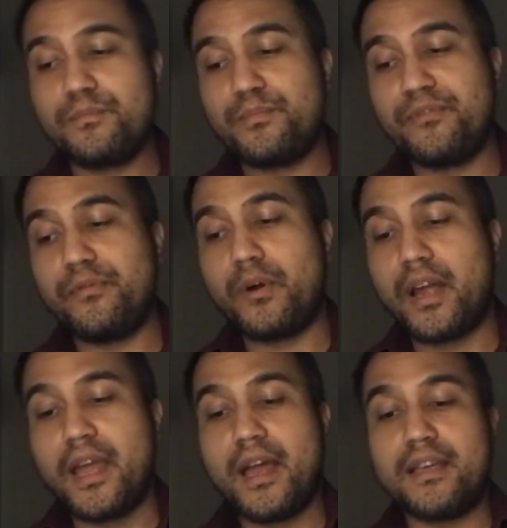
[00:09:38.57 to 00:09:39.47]
before
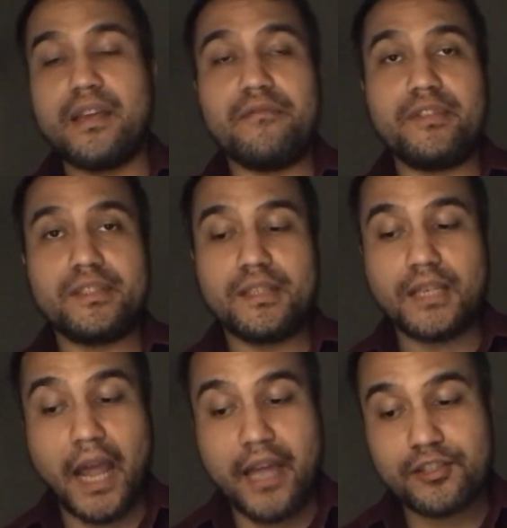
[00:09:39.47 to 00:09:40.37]
I again visited
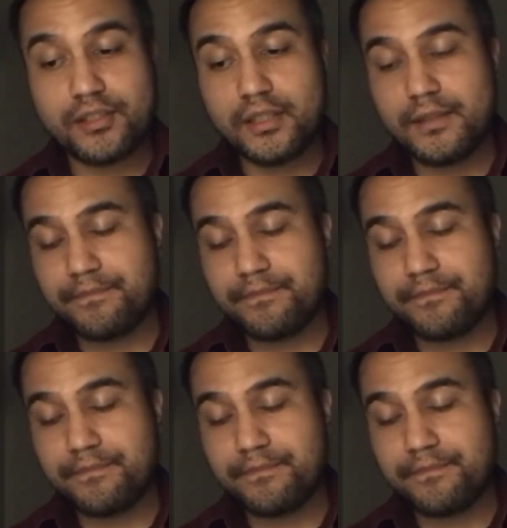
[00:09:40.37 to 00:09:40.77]
Ashley.